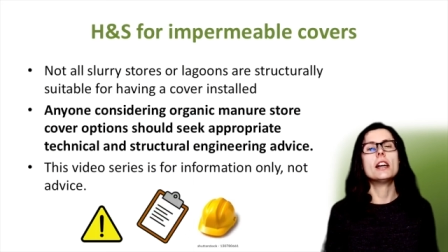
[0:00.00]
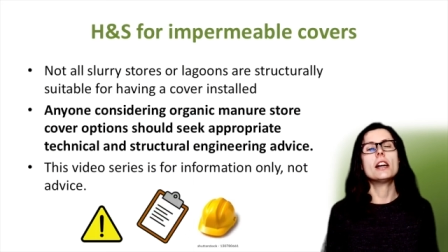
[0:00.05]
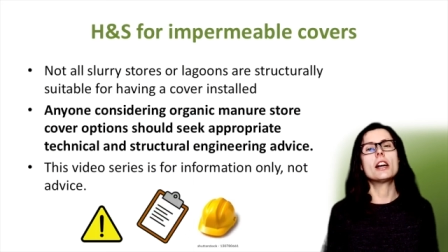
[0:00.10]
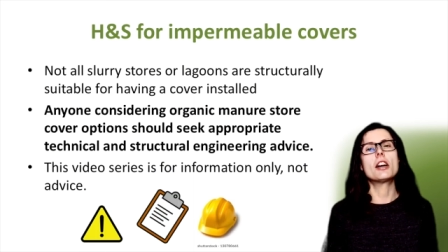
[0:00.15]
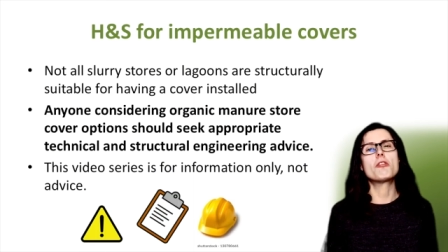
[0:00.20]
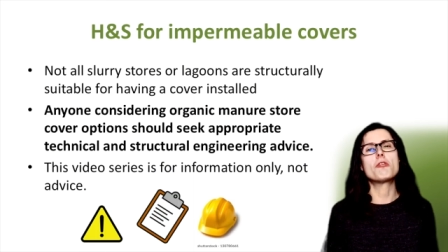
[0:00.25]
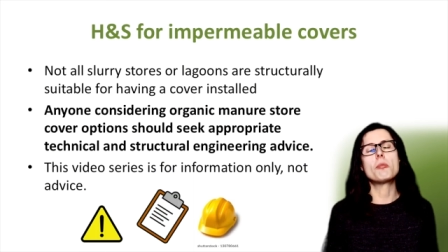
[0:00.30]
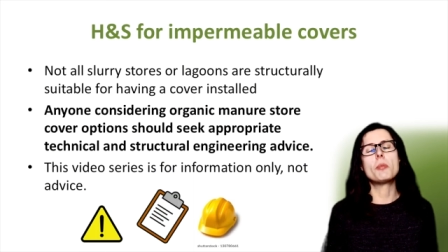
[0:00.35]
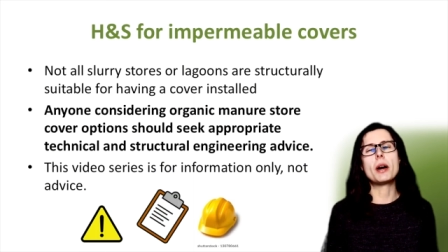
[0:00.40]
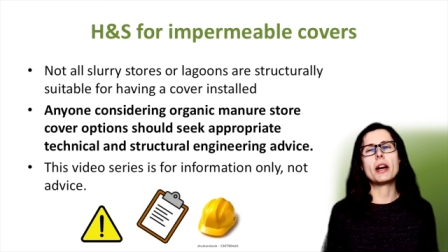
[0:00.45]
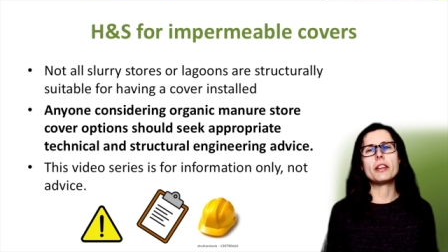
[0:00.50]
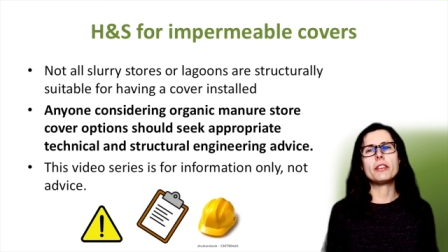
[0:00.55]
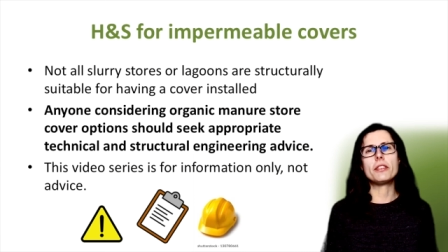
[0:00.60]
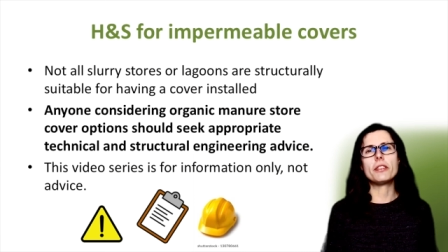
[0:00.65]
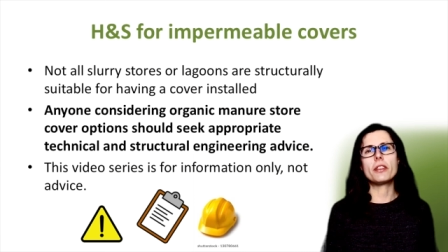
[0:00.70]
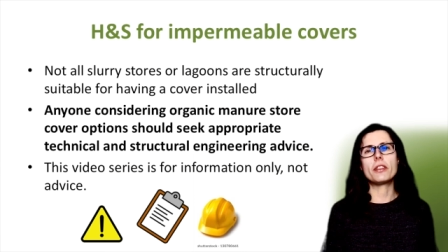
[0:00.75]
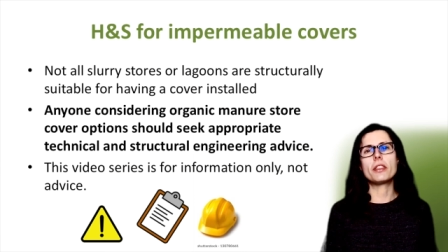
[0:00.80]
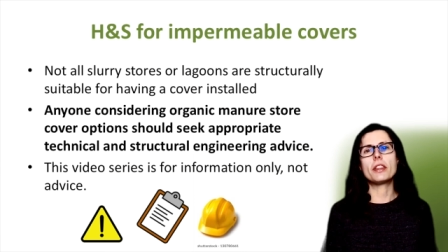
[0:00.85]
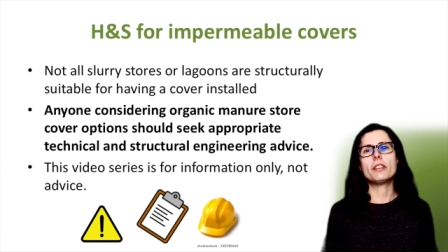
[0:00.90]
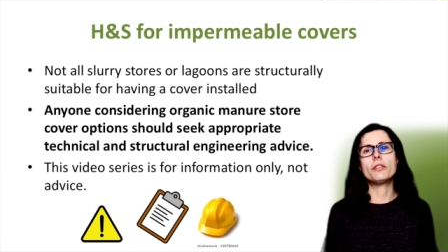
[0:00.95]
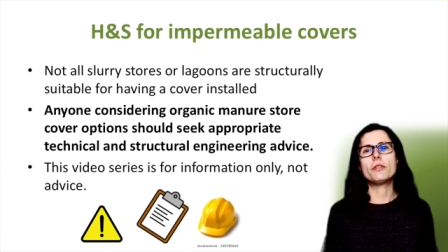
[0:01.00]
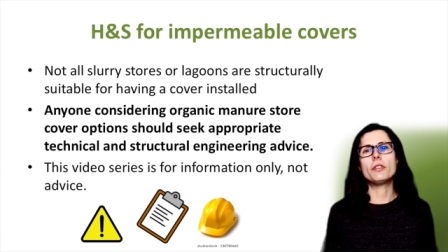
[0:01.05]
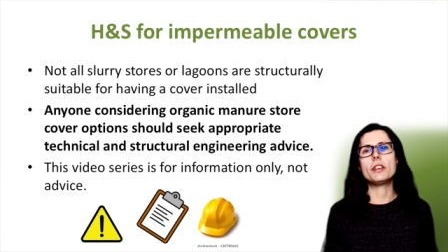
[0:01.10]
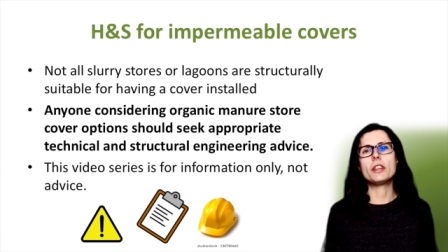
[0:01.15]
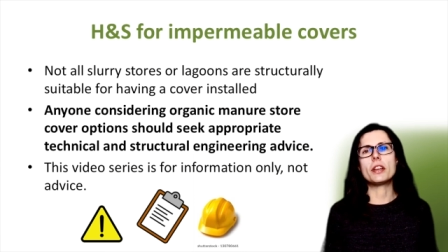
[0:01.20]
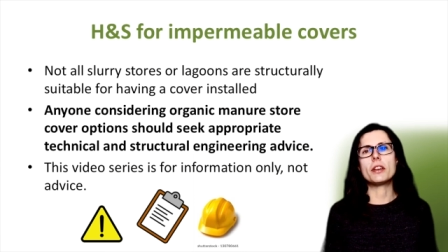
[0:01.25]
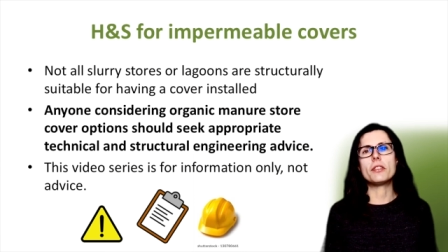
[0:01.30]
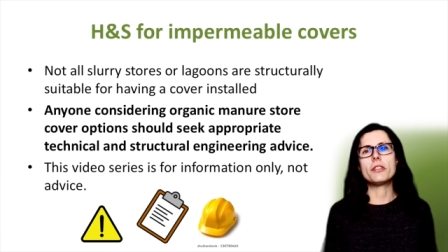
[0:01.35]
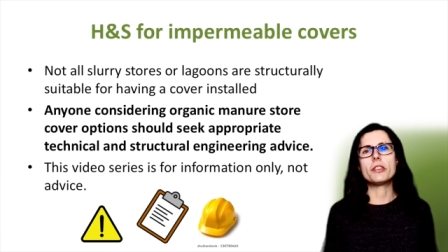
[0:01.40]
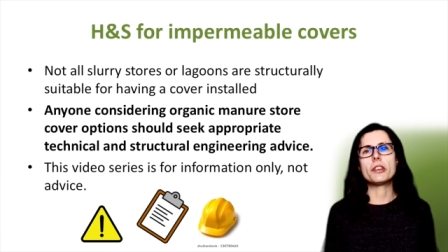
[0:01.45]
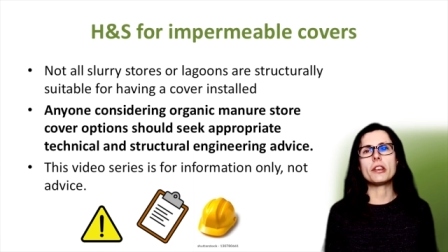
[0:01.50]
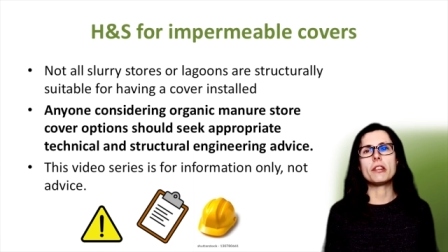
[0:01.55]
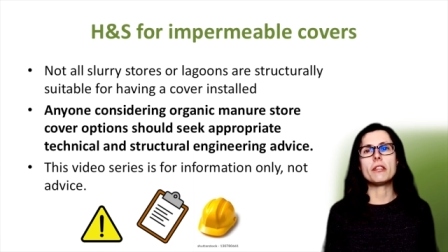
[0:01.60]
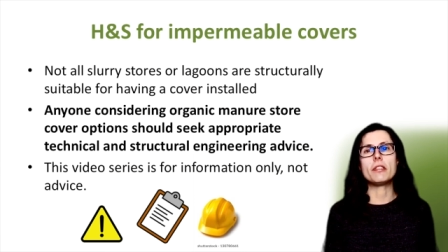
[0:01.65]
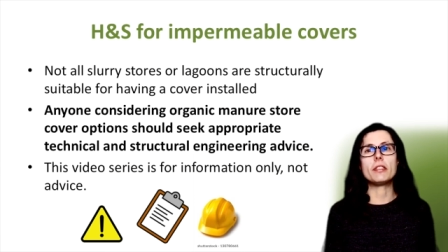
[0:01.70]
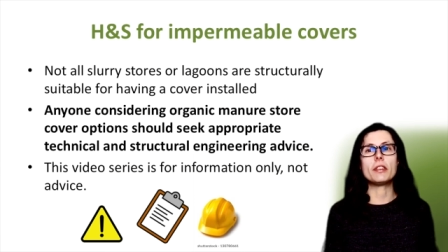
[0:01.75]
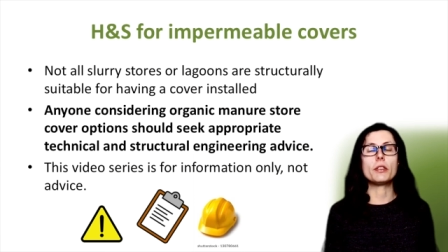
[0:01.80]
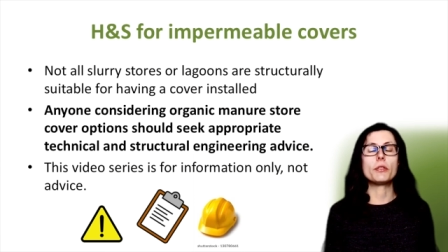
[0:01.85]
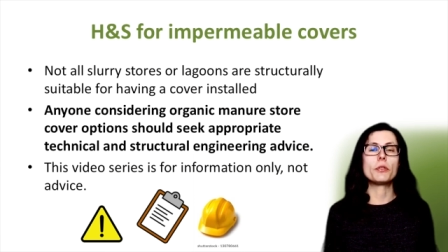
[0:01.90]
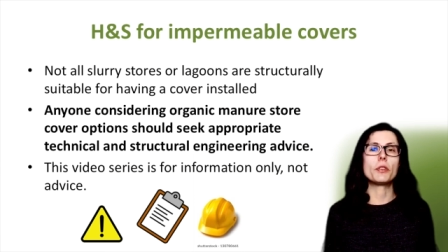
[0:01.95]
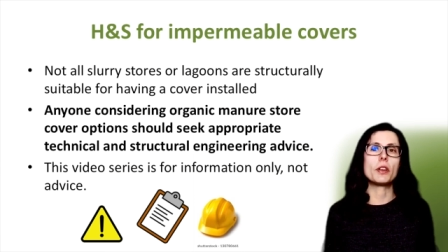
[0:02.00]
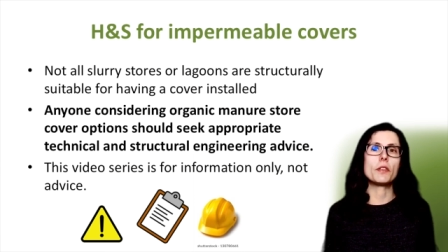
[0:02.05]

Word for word: A reminder that this video series is for